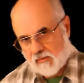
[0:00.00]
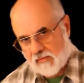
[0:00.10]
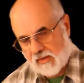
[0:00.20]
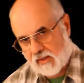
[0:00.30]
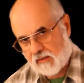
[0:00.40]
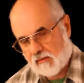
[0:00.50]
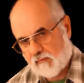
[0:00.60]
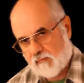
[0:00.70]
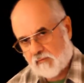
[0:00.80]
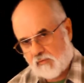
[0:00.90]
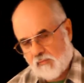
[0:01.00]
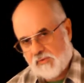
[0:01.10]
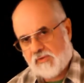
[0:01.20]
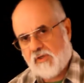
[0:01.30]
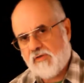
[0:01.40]
that
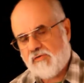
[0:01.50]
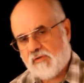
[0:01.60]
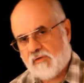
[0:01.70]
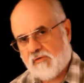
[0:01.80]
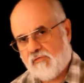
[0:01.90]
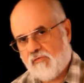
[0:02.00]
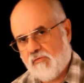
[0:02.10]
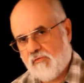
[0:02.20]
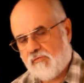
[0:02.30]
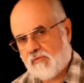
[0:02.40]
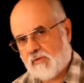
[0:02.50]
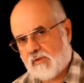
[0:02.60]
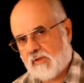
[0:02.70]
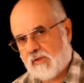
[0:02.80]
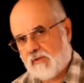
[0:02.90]
communication is
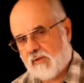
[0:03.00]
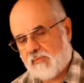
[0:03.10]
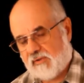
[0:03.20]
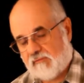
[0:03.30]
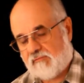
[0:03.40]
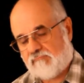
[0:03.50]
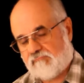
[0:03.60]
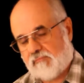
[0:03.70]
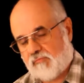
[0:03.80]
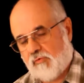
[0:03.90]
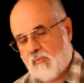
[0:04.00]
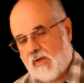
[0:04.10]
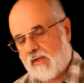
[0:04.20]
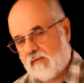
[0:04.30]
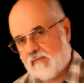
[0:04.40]
usually, it's
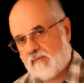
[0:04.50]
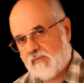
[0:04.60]
two-way.